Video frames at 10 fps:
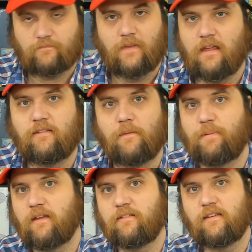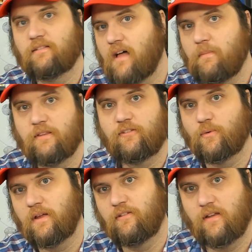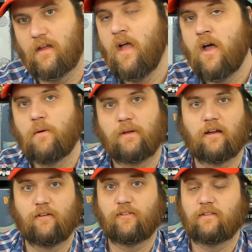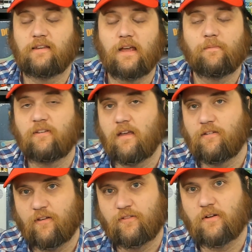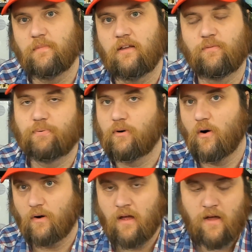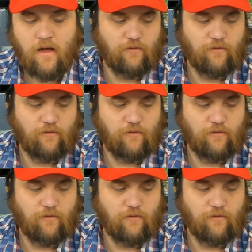Easy peasy, lemon squeezy. Because the D M C A system is broke.